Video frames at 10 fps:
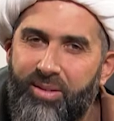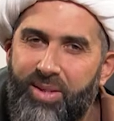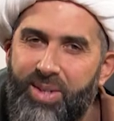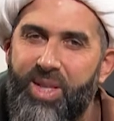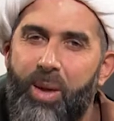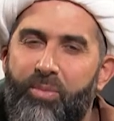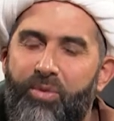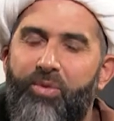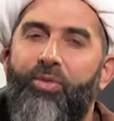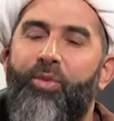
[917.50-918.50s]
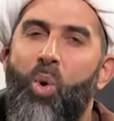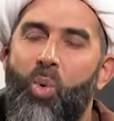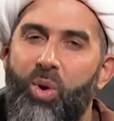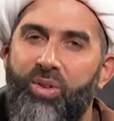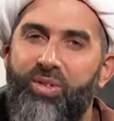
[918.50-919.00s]
step
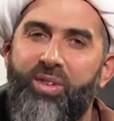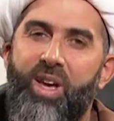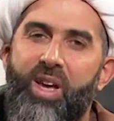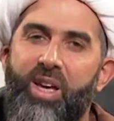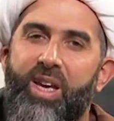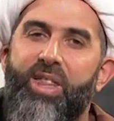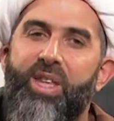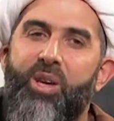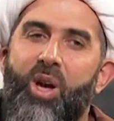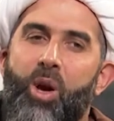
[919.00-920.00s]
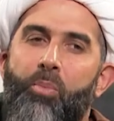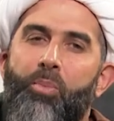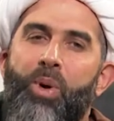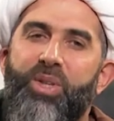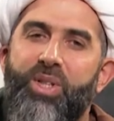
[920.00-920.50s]
forward in the
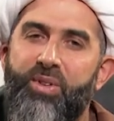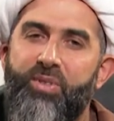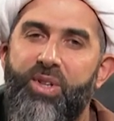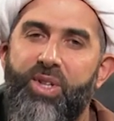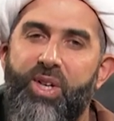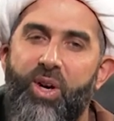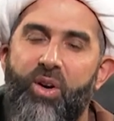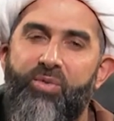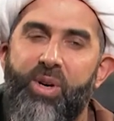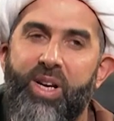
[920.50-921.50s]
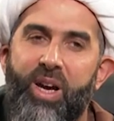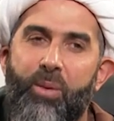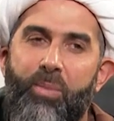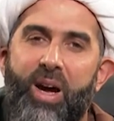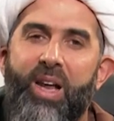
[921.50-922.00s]
positivity of bringing
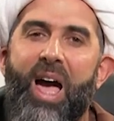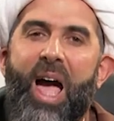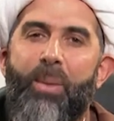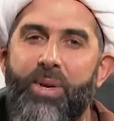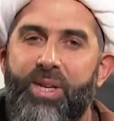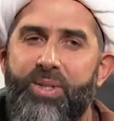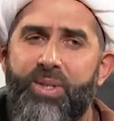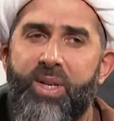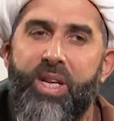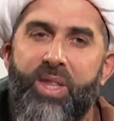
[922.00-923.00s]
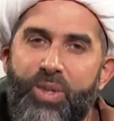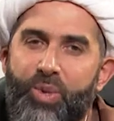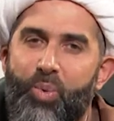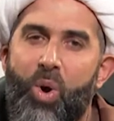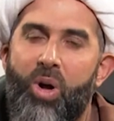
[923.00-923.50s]
about happiness in
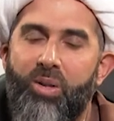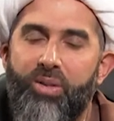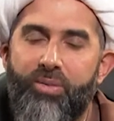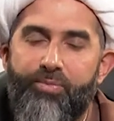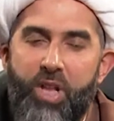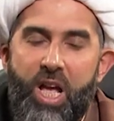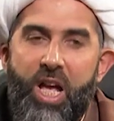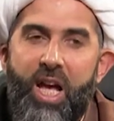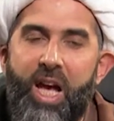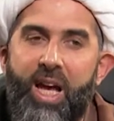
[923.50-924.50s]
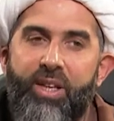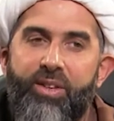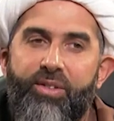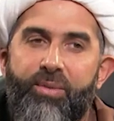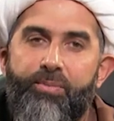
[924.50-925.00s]
this world
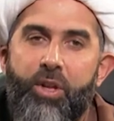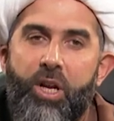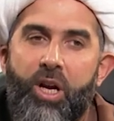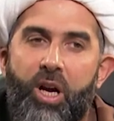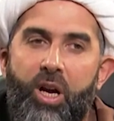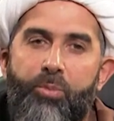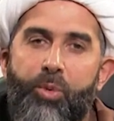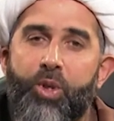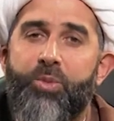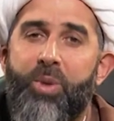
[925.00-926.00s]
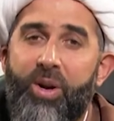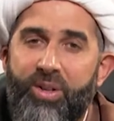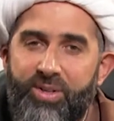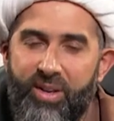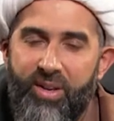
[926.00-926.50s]
and
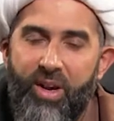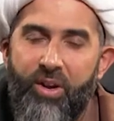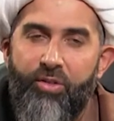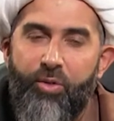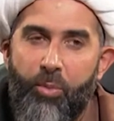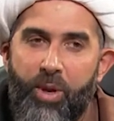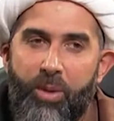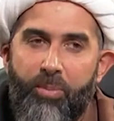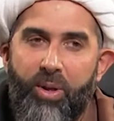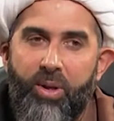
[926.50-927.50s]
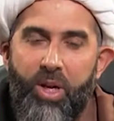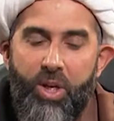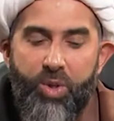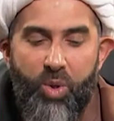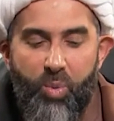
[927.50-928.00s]
prosperity for people,
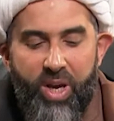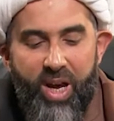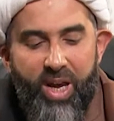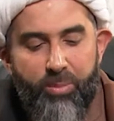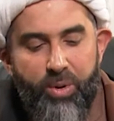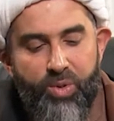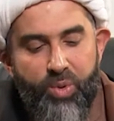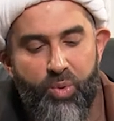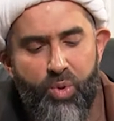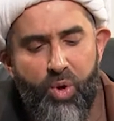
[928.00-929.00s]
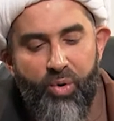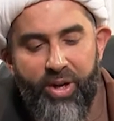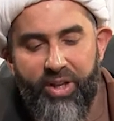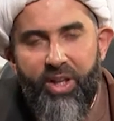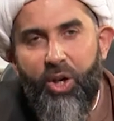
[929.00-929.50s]
so we are able to
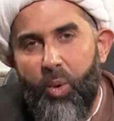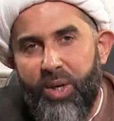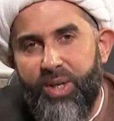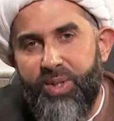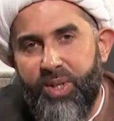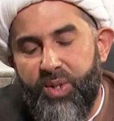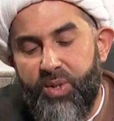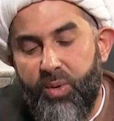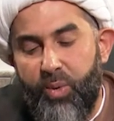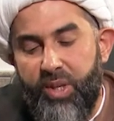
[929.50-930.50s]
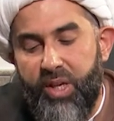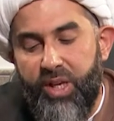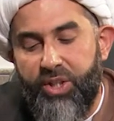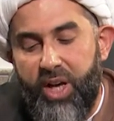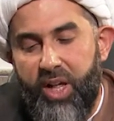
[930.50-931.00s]
correctly coexist with
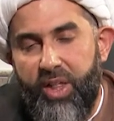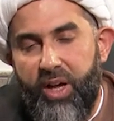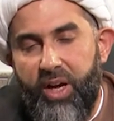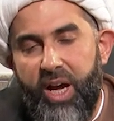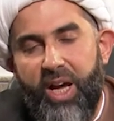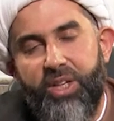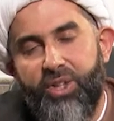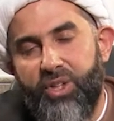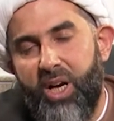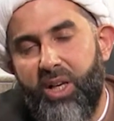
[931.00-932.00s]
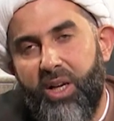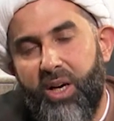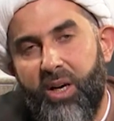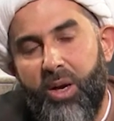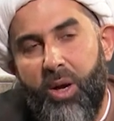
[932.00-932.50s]
each other and
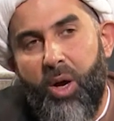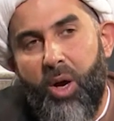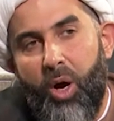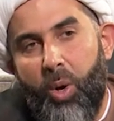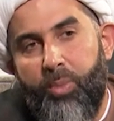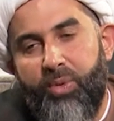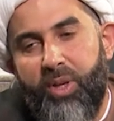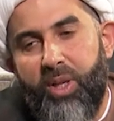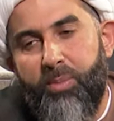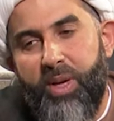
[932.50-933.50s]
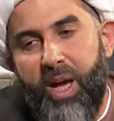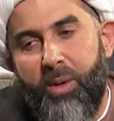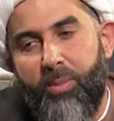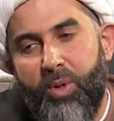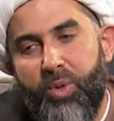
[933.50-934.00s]
inshallah hopefully be
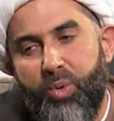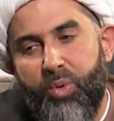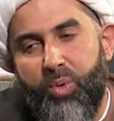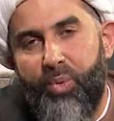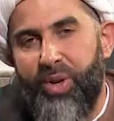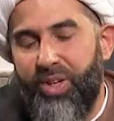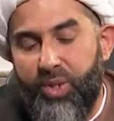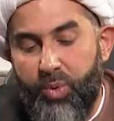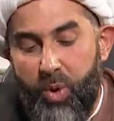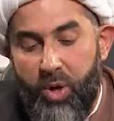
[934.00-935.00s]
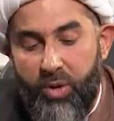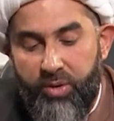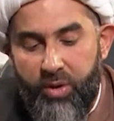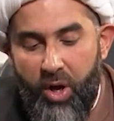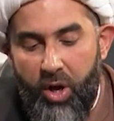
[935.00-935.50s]
able to rid this
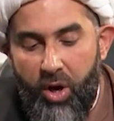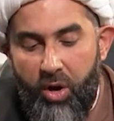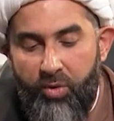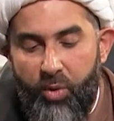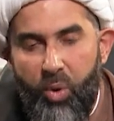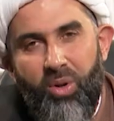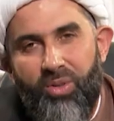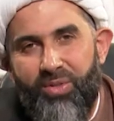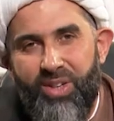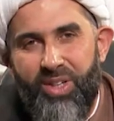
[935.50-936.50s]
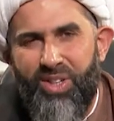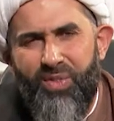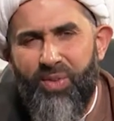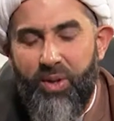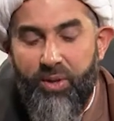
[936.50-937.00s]
world of all of the
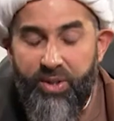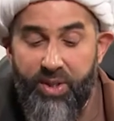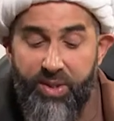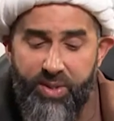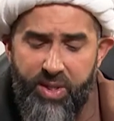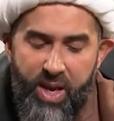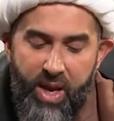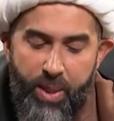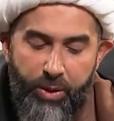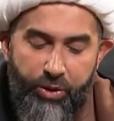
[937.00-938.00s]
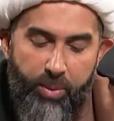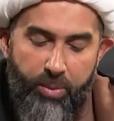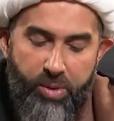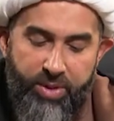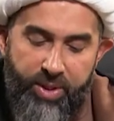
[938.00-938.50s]
difficulties and the
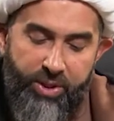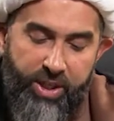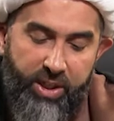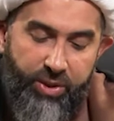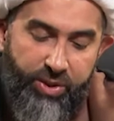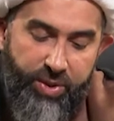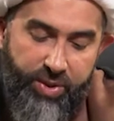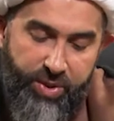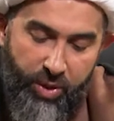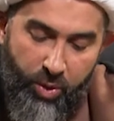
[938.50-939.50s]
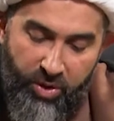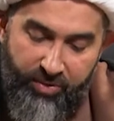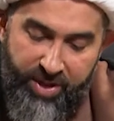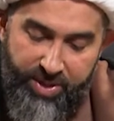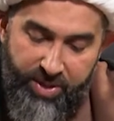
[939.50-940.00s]
troubles and the challenges that all
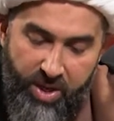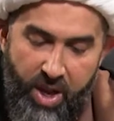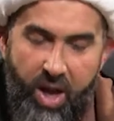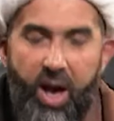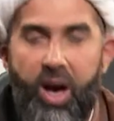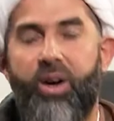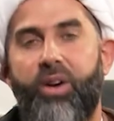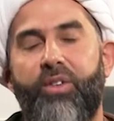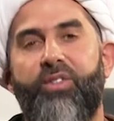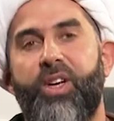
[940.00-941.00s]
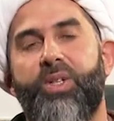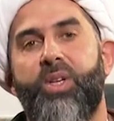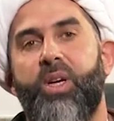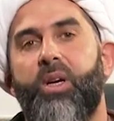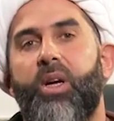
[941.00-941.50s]
of us are
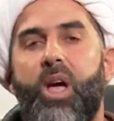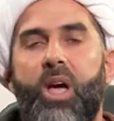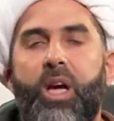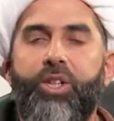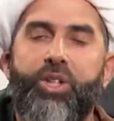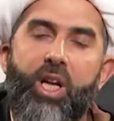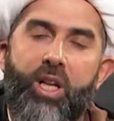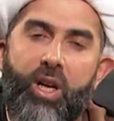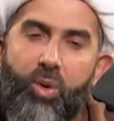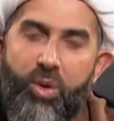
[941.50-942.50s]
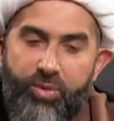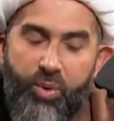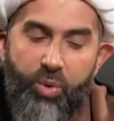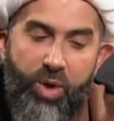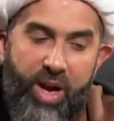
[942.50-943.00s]
facing. Inshallah, all of
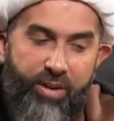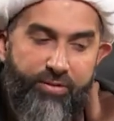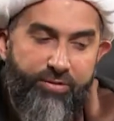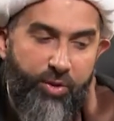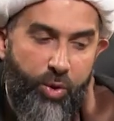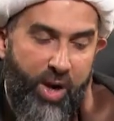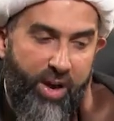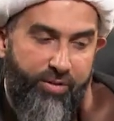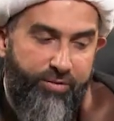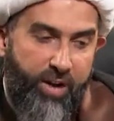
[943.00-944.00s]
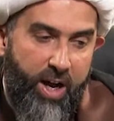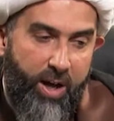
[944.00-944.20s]
you who have